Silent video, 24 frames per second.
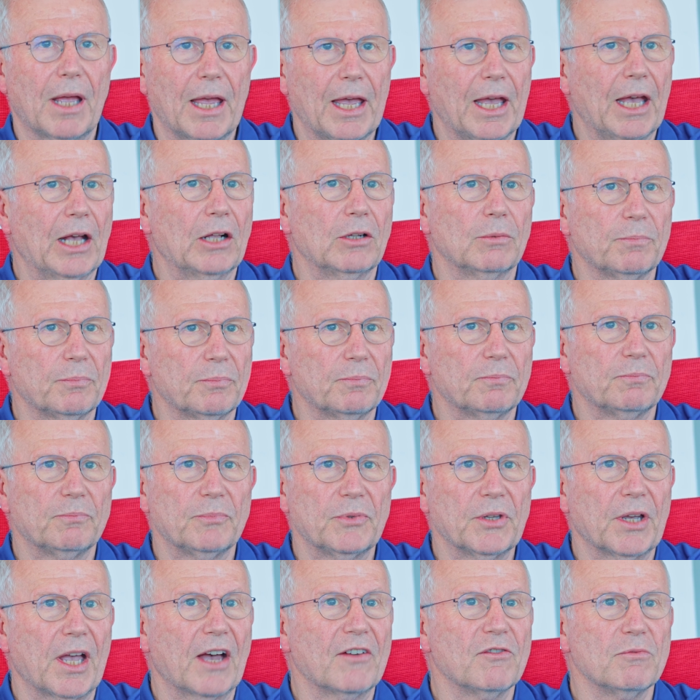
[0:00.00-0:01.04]
help
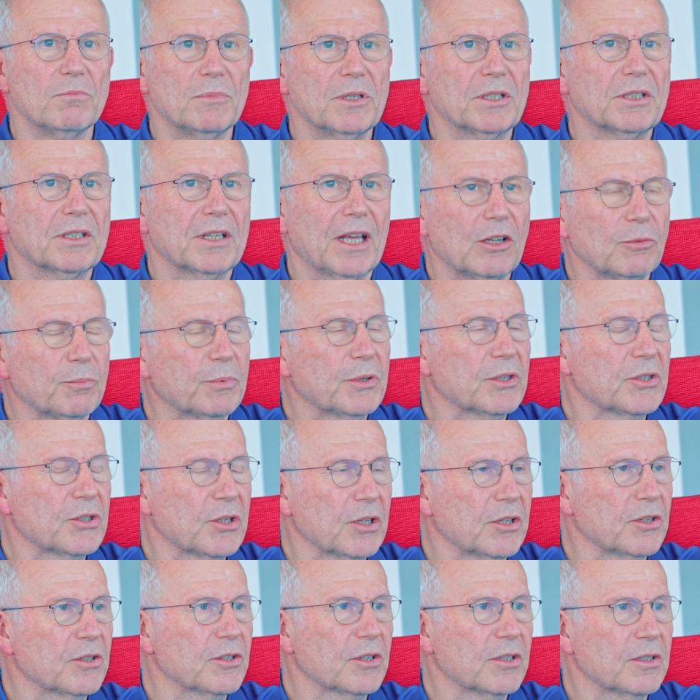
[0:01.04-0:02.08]
the government, to help the
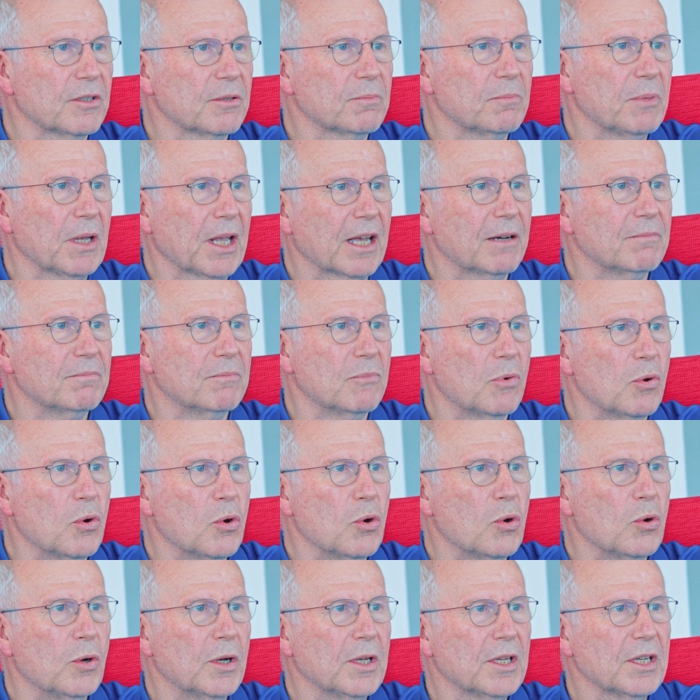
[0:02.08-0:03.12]
citizens become
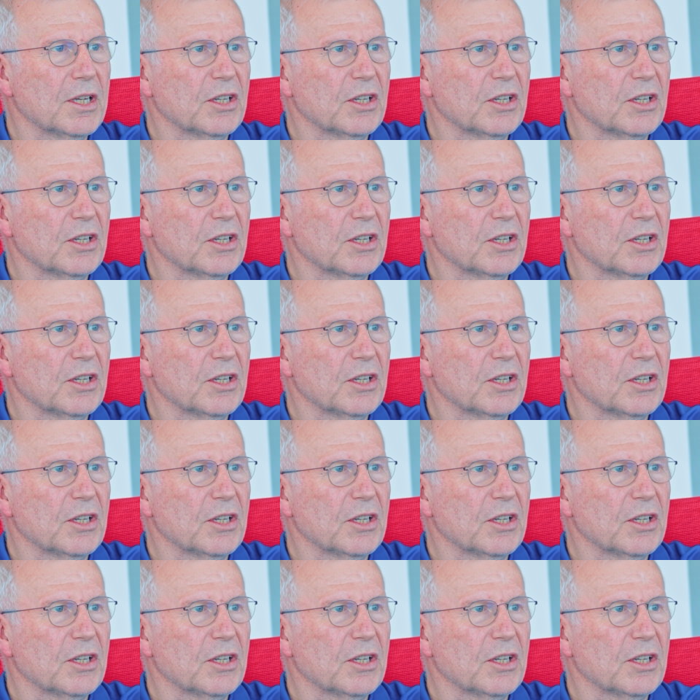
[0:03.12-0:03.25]
more